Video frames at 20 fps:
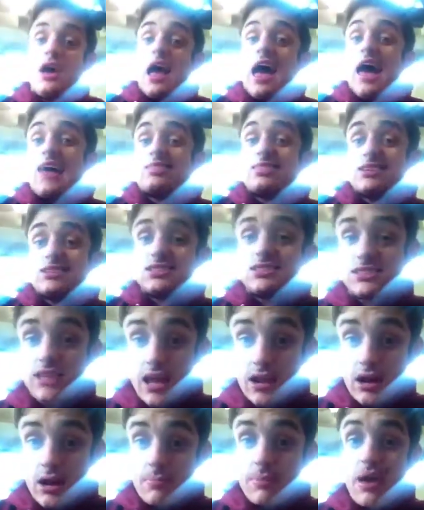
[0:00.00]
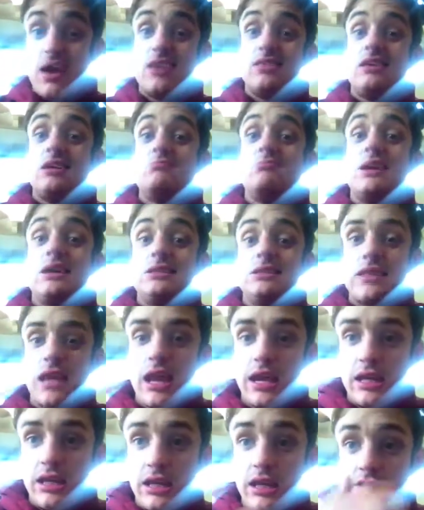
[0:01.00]
at the setup, and then
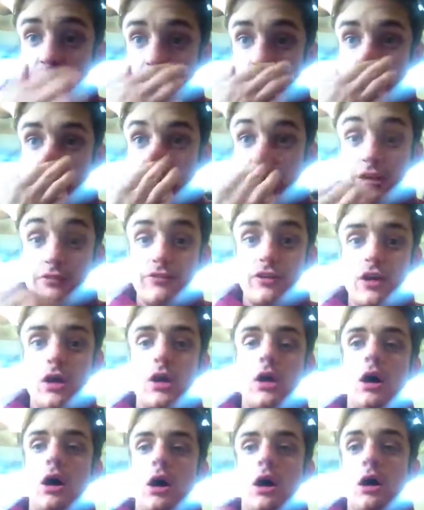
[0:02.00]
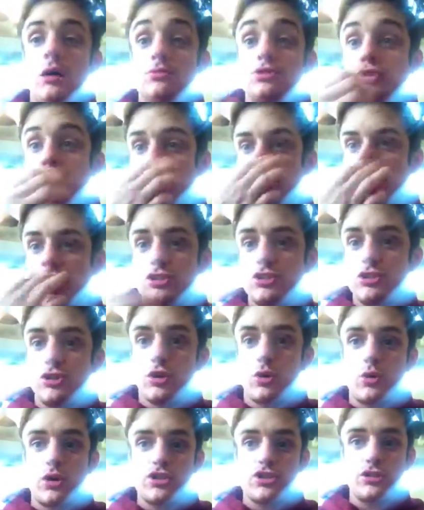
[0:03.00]
maintaining it through the lift. So to answer
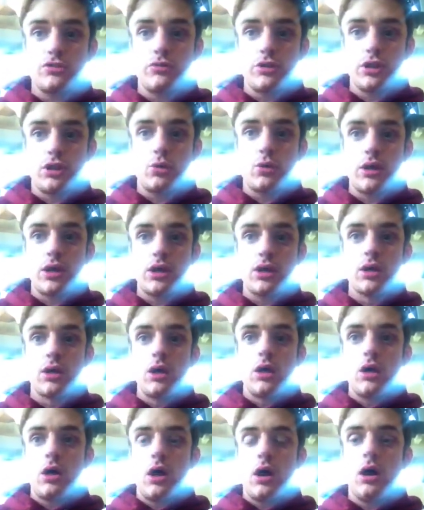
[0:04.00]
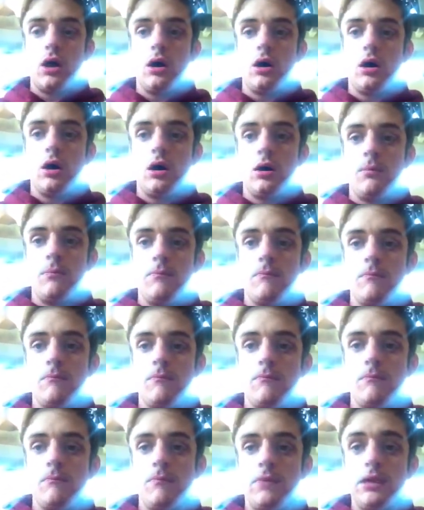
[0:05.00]
your question really quick,
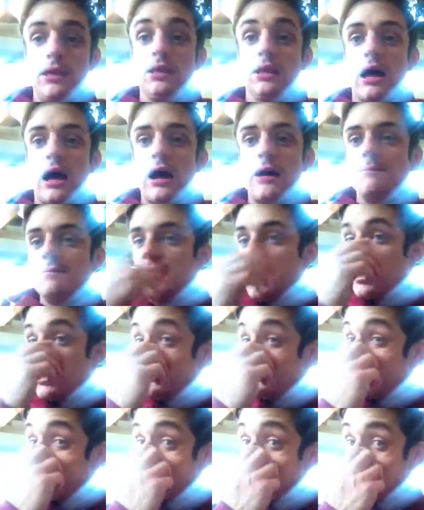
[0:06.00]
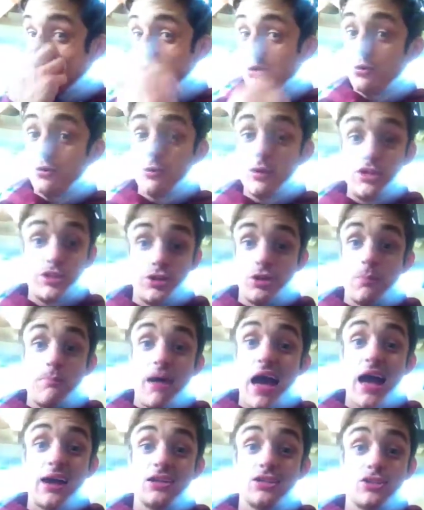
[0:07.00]
Eli, I think the reason your
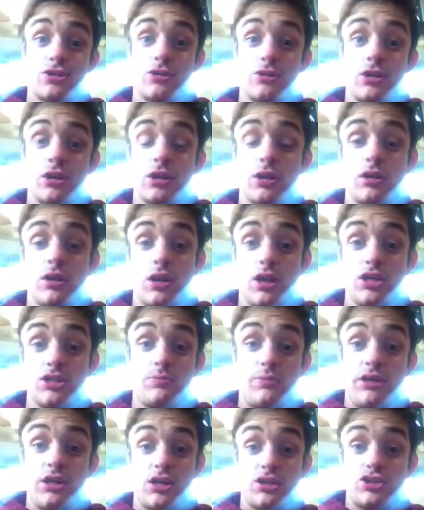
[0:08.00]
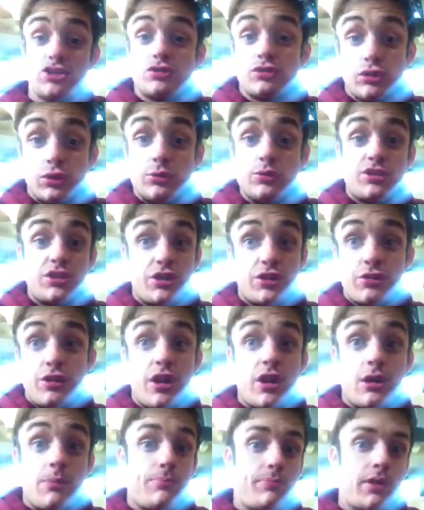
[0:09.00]
back is hurting is because you're losing your
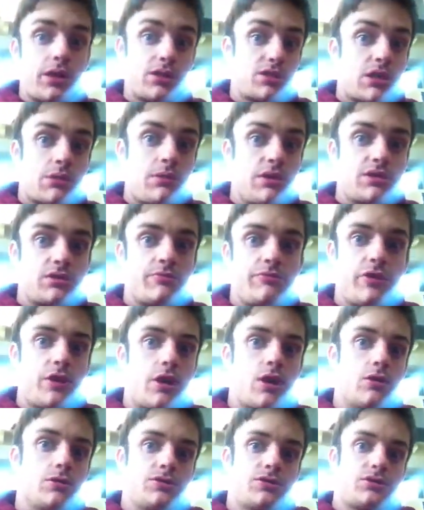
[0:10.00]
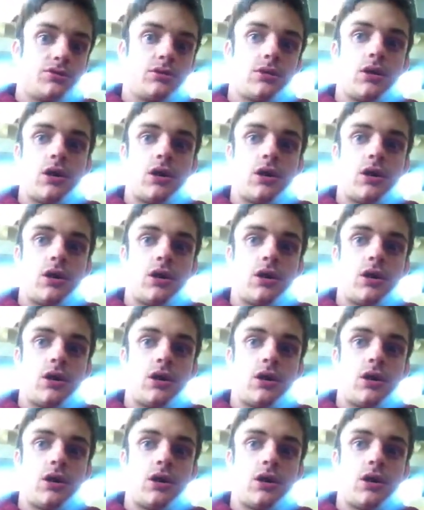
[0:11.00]
hip. Like, send me some videos,